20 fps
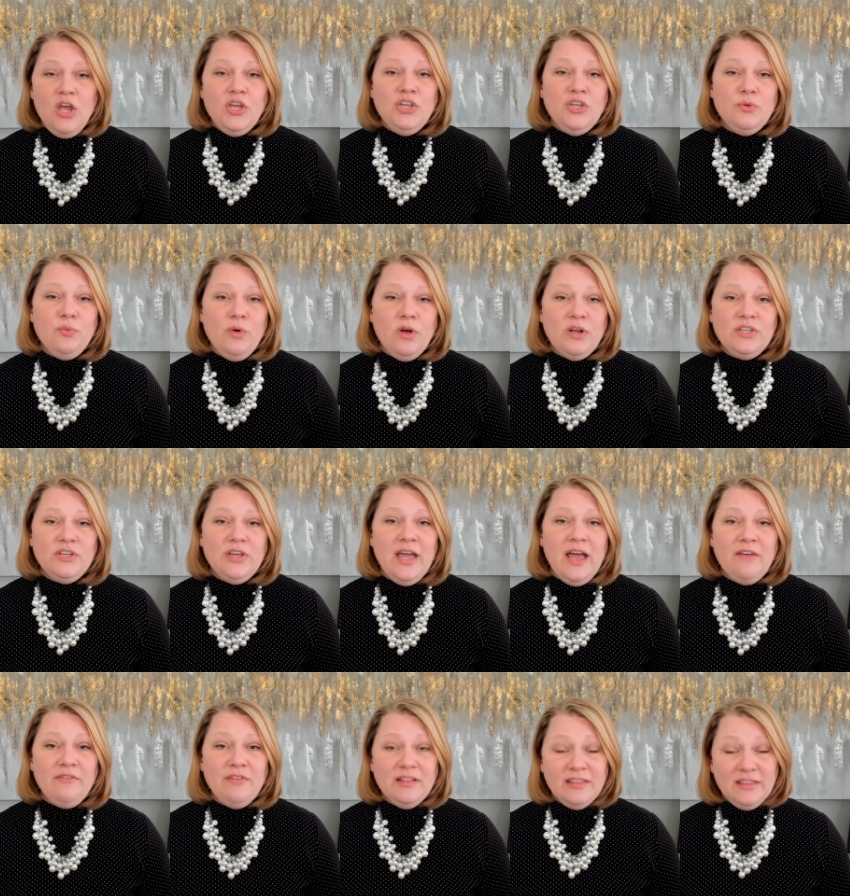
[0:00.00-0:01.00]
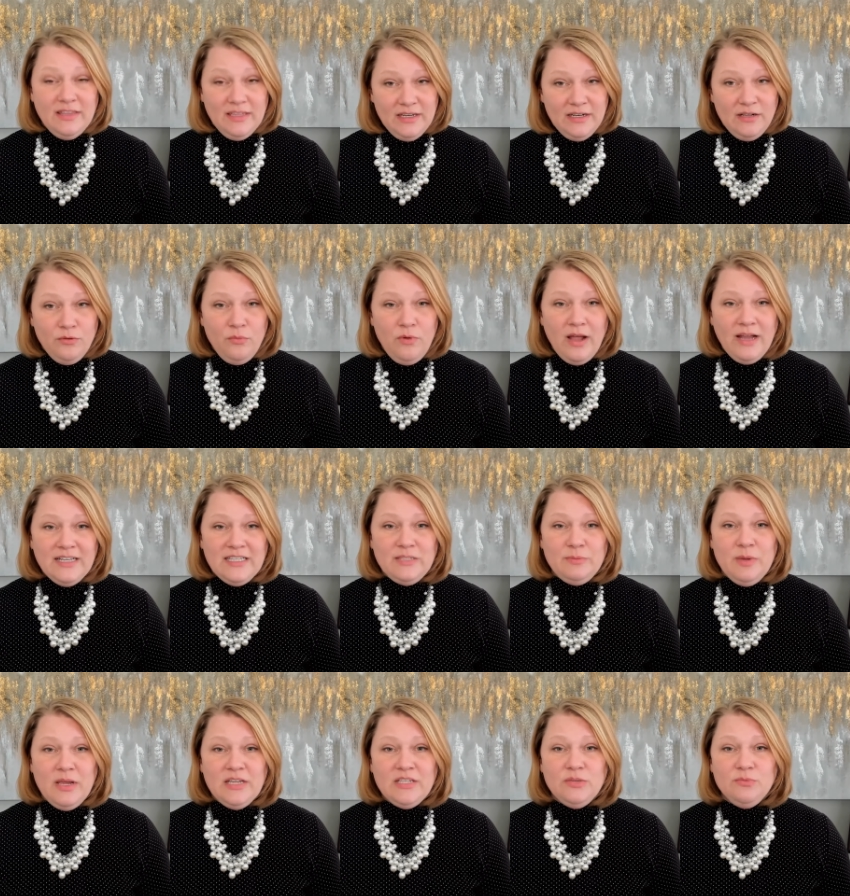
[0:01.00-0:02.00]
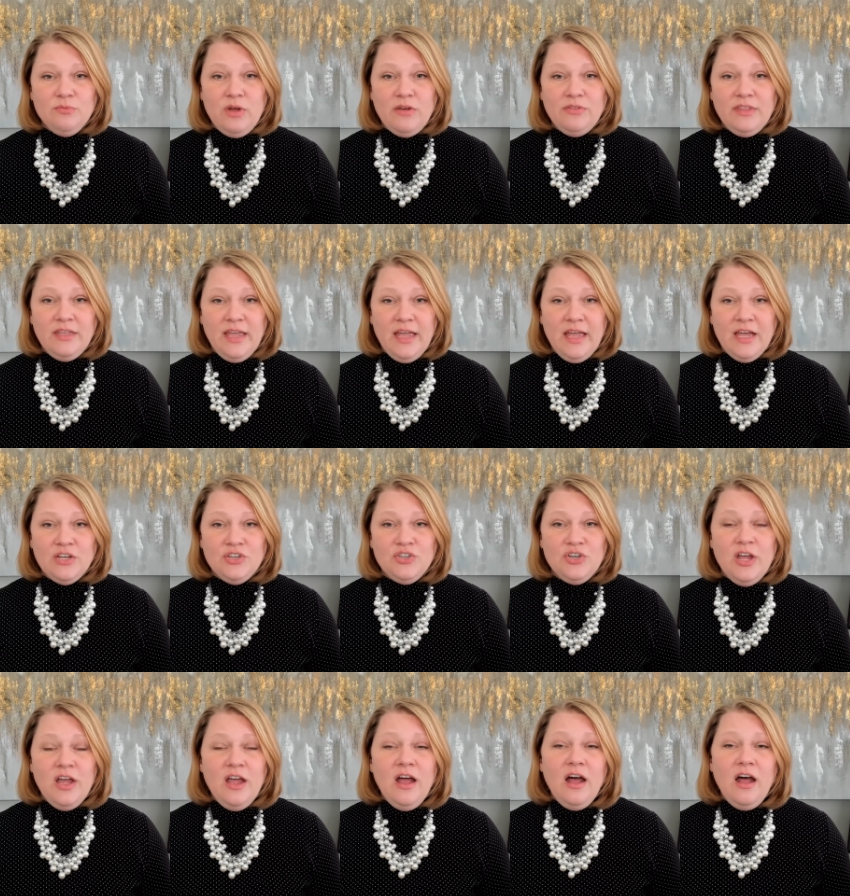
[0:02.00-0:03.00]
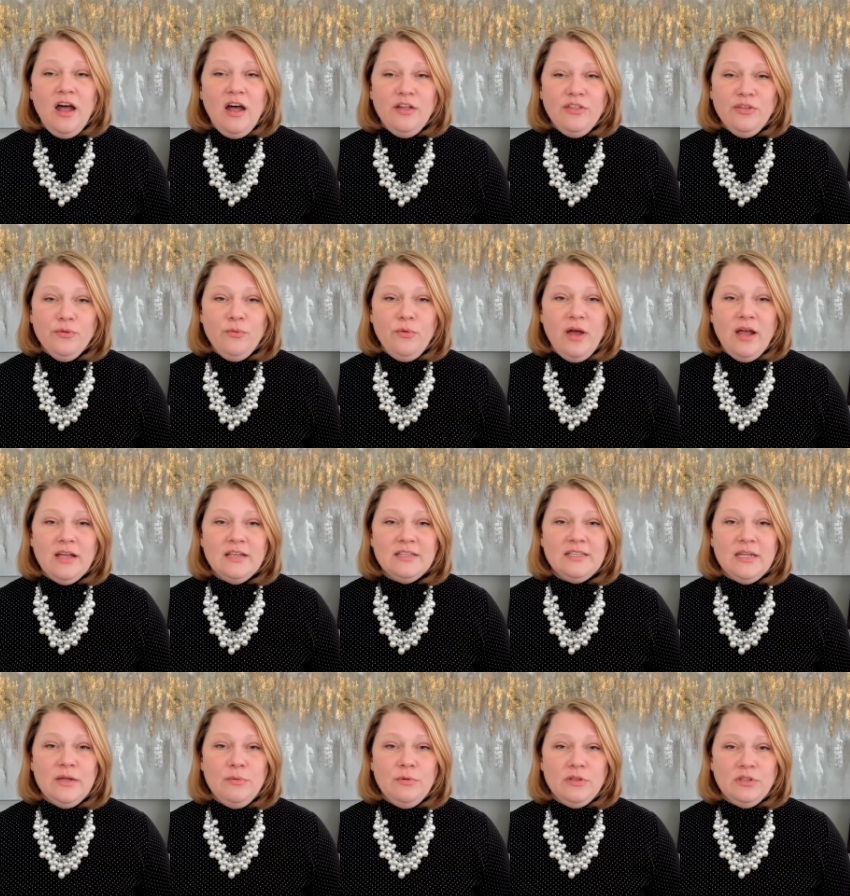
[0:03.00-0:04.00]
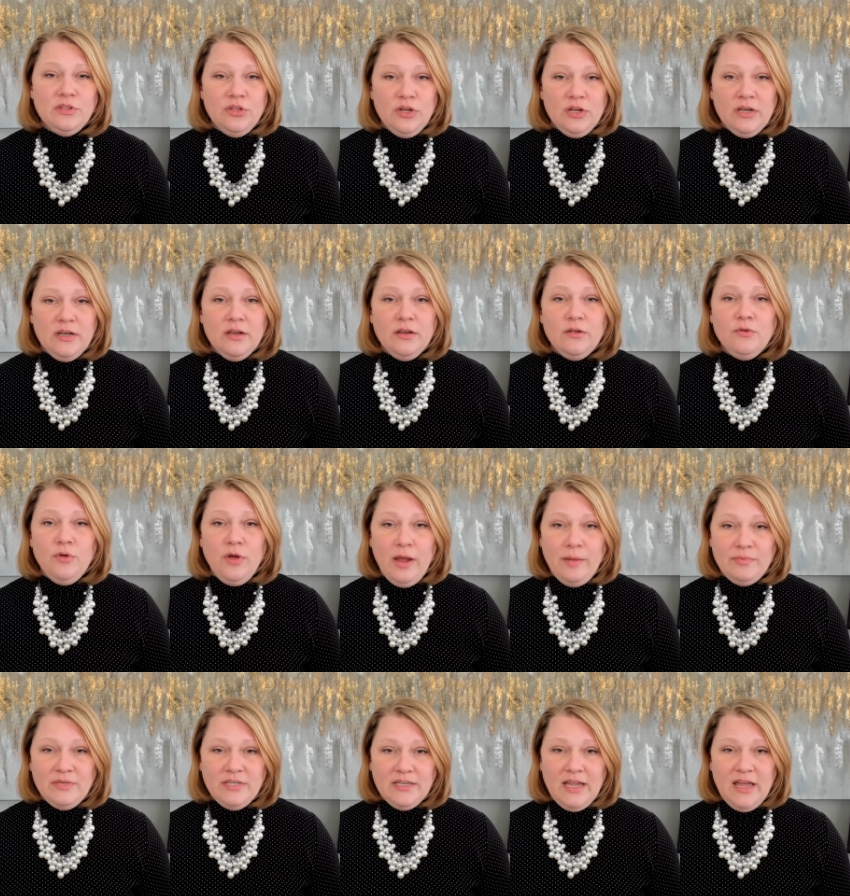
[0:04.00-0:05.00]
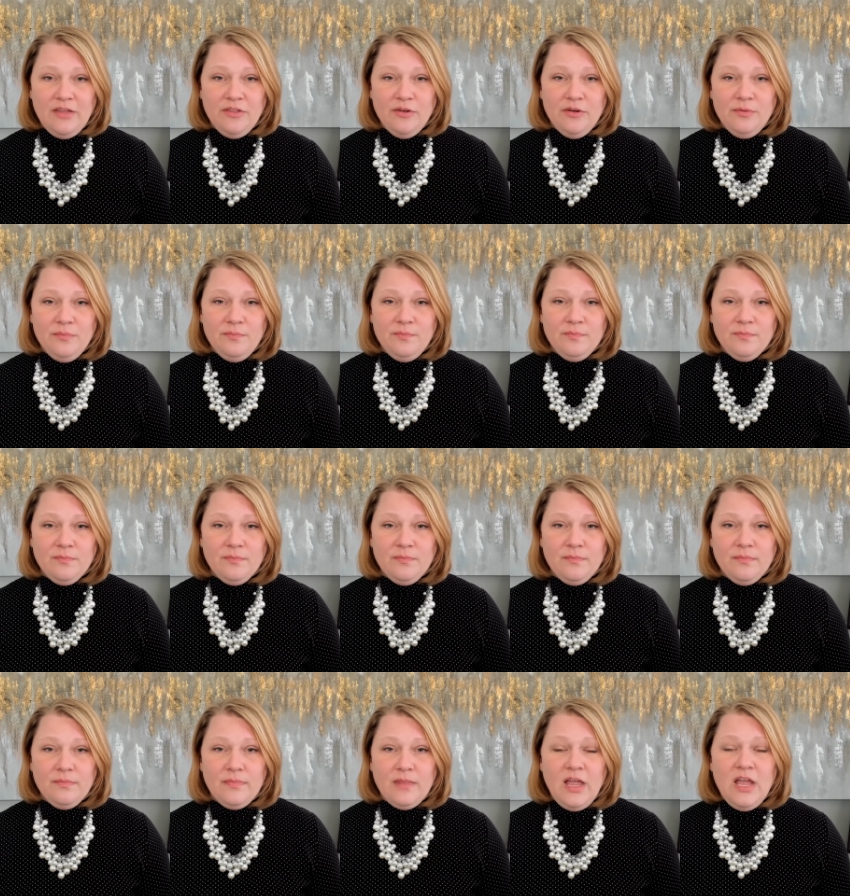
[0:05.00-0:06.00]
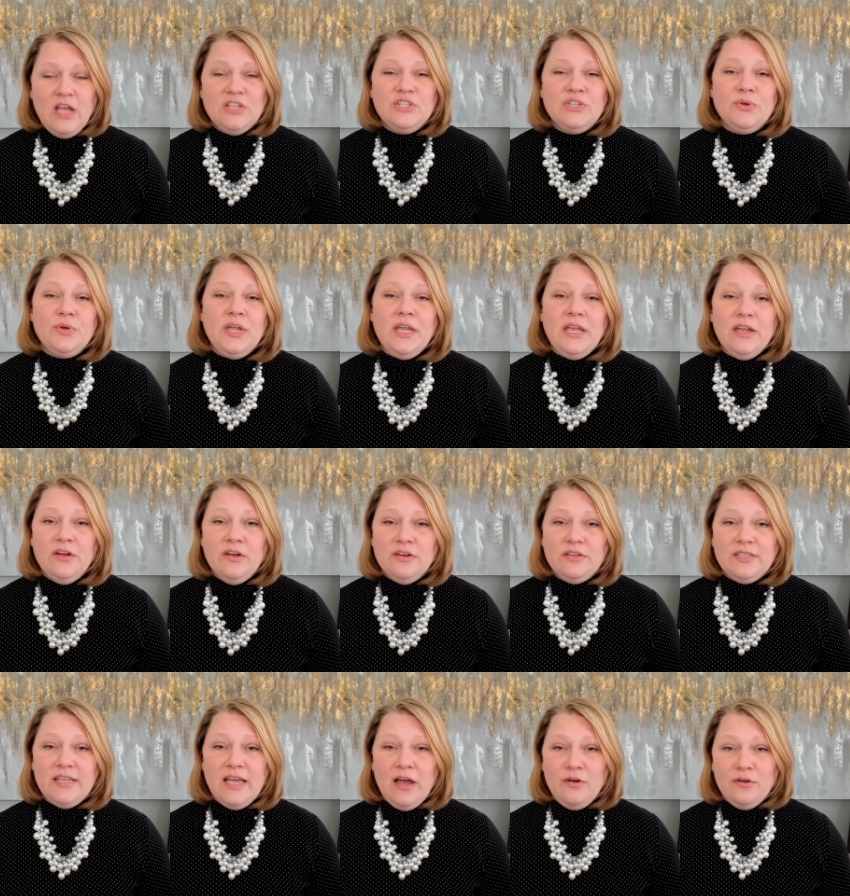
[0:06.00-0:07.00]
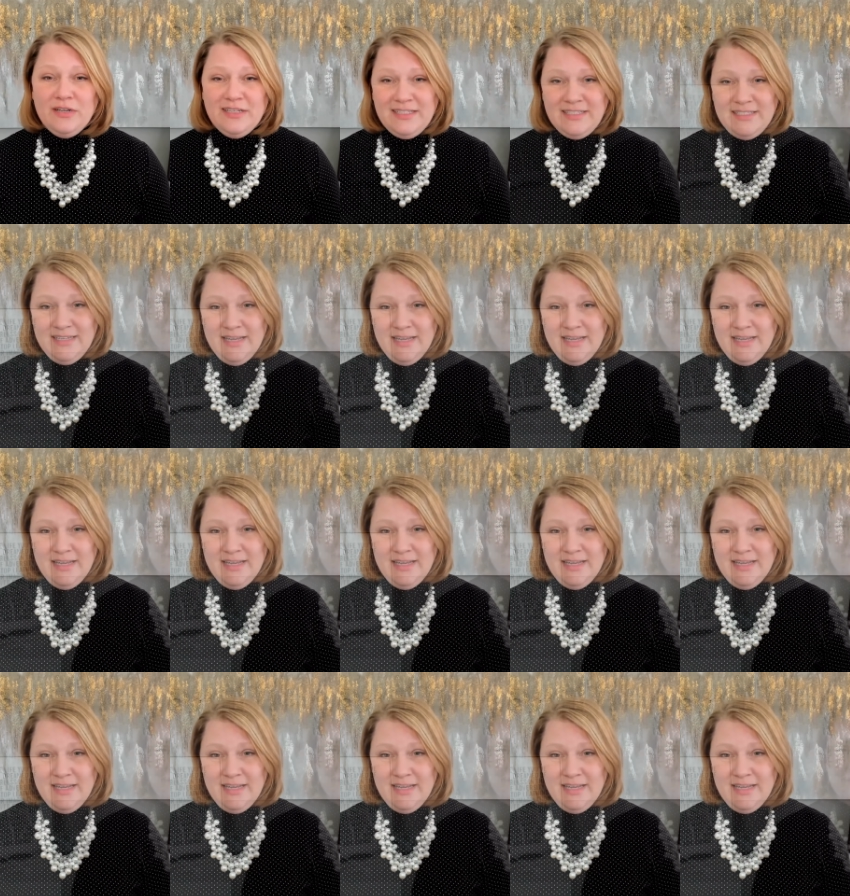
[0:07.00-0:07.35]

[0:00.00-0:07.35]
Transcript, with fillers: You want to have a little white space around the edge, otherwise it will look cramped together. So here's how it's